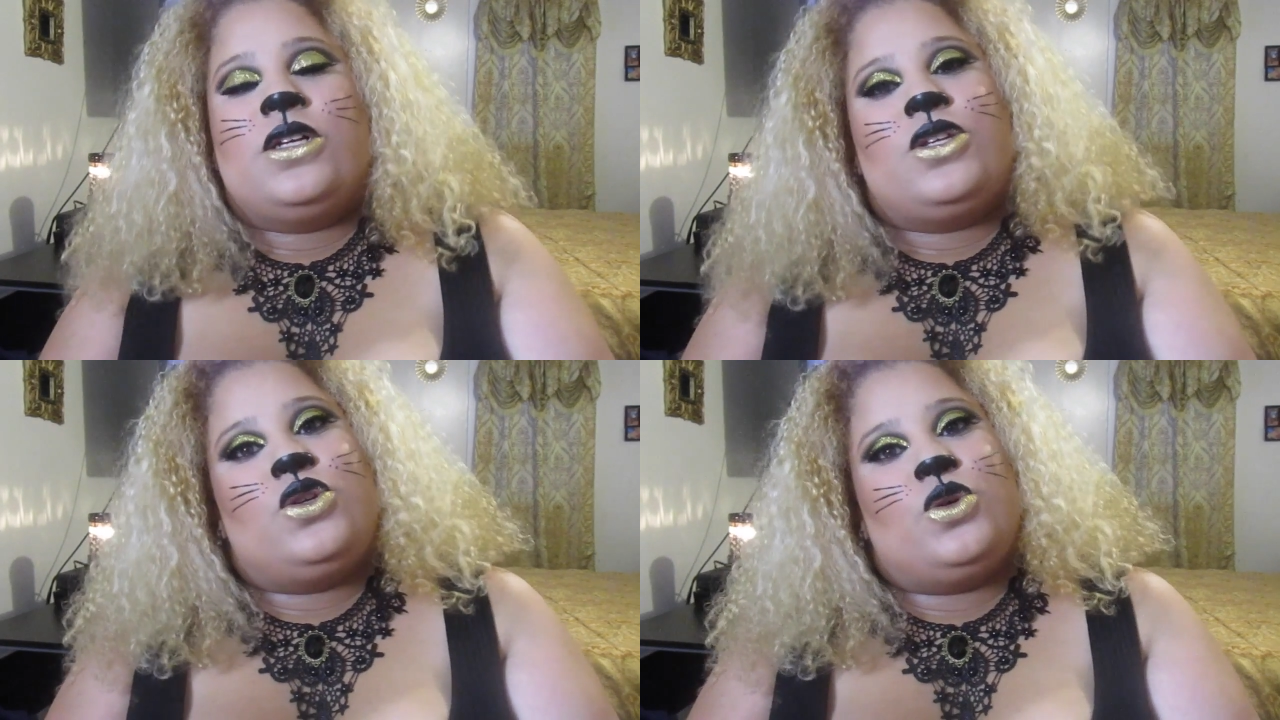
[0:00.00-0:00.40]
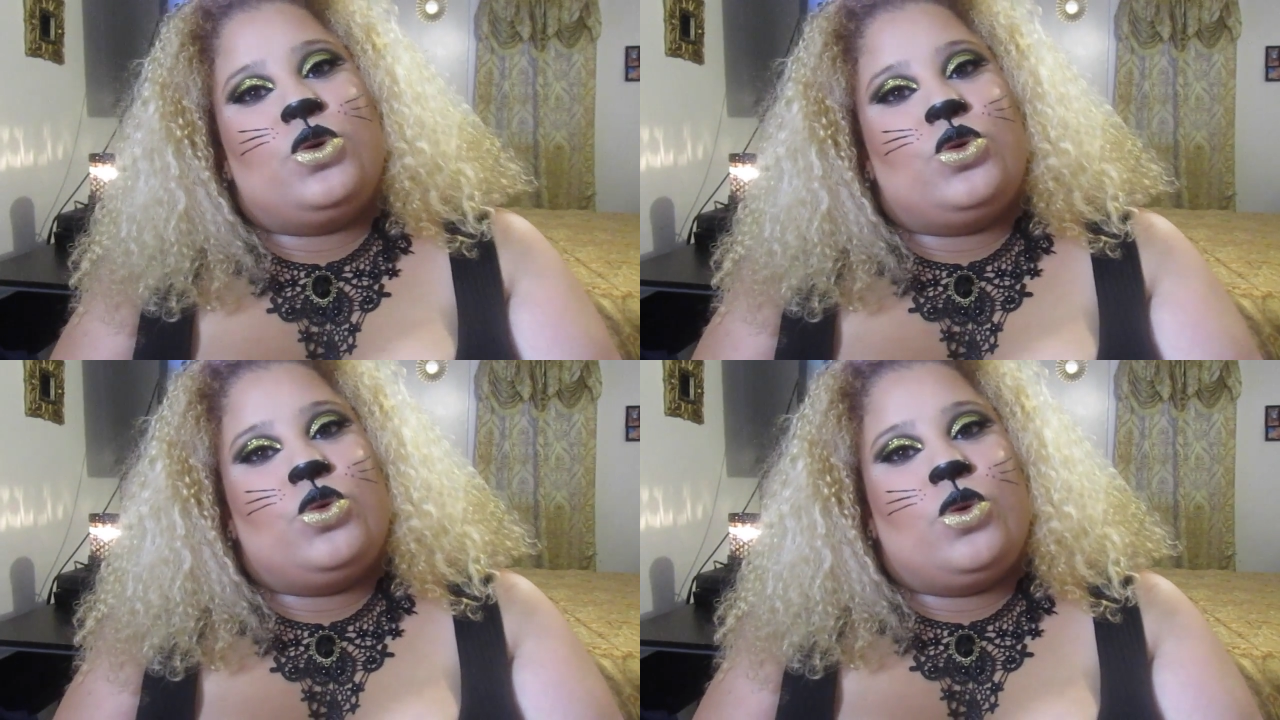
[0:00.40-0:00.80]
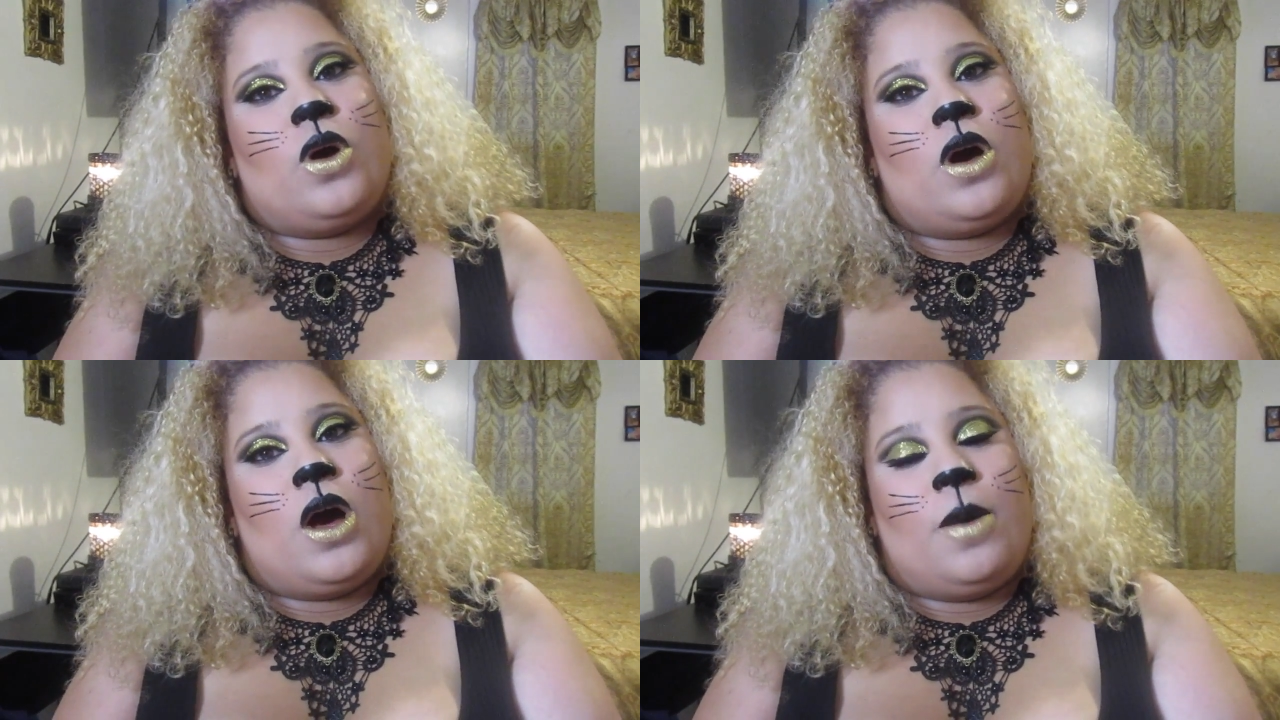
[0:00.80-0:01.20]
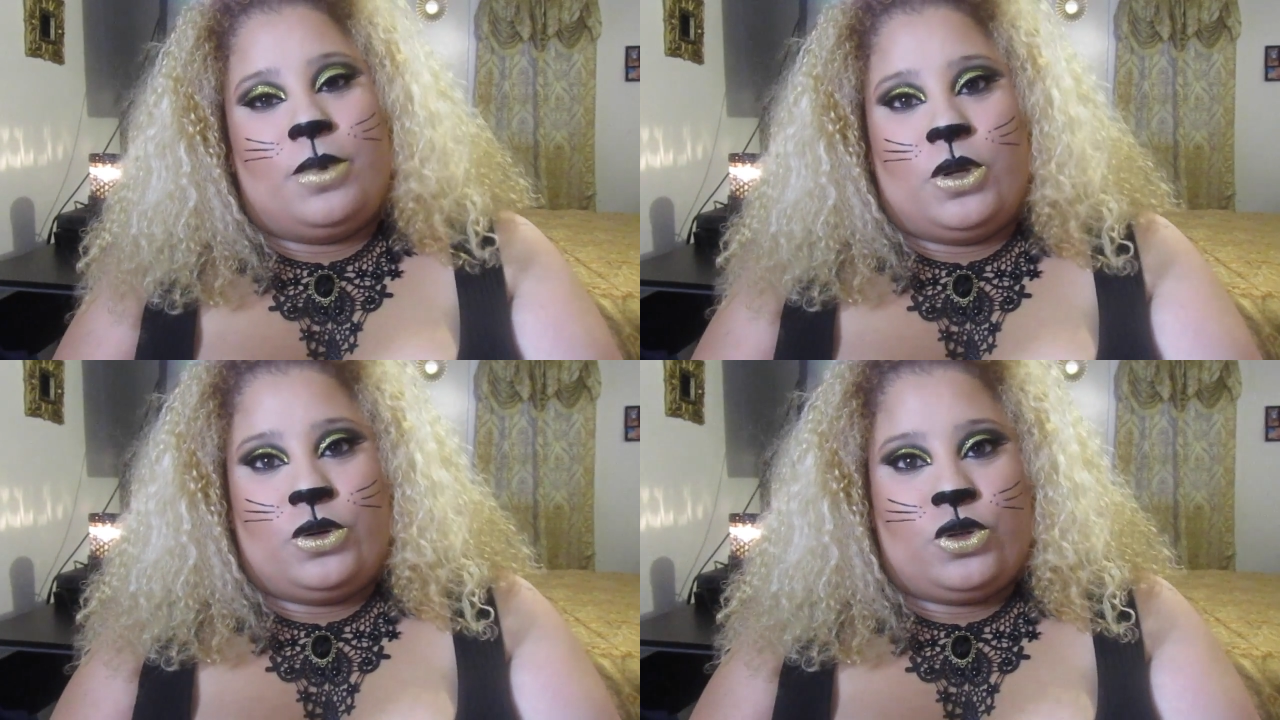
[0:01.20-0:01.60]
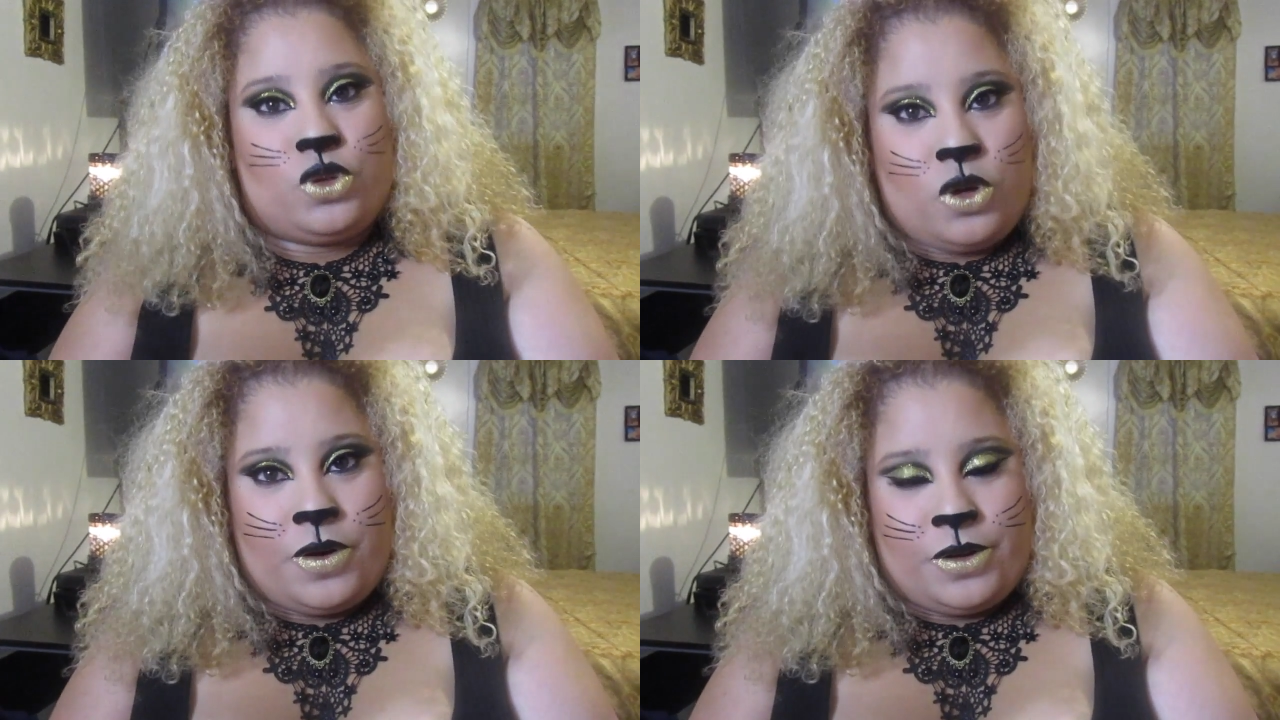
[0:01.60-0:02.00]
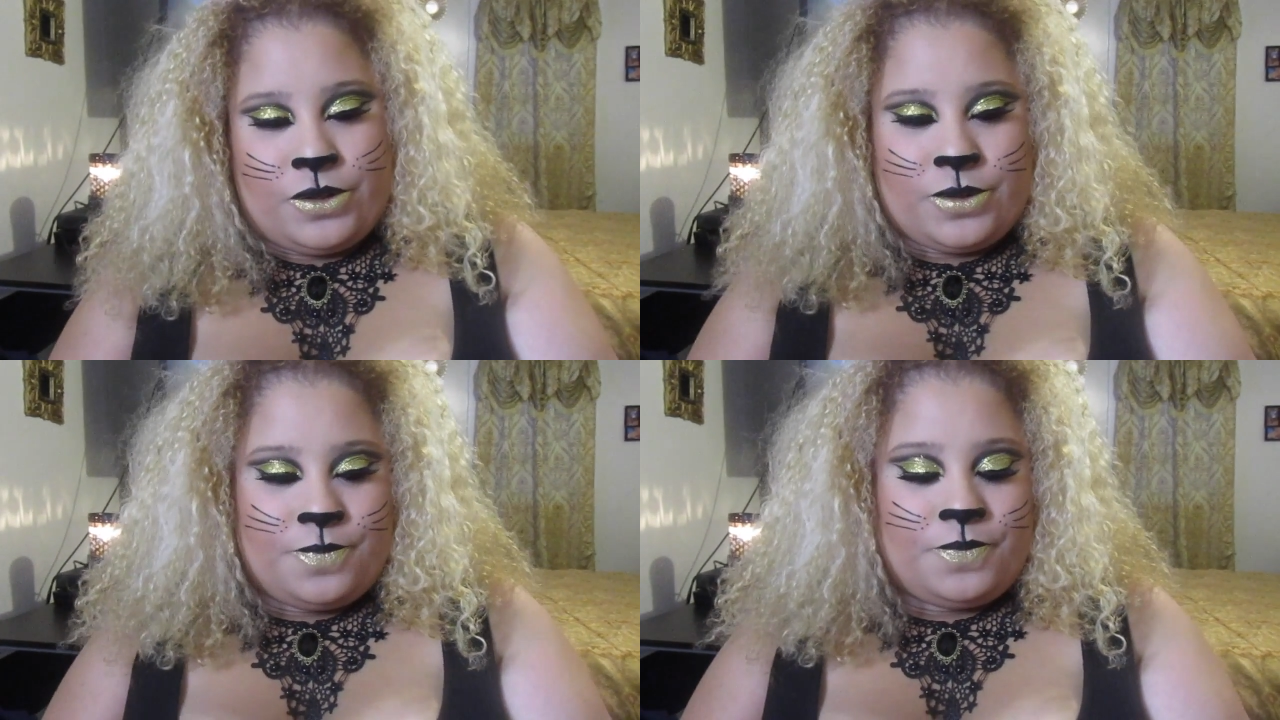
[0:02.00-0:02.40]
to upload tutorials.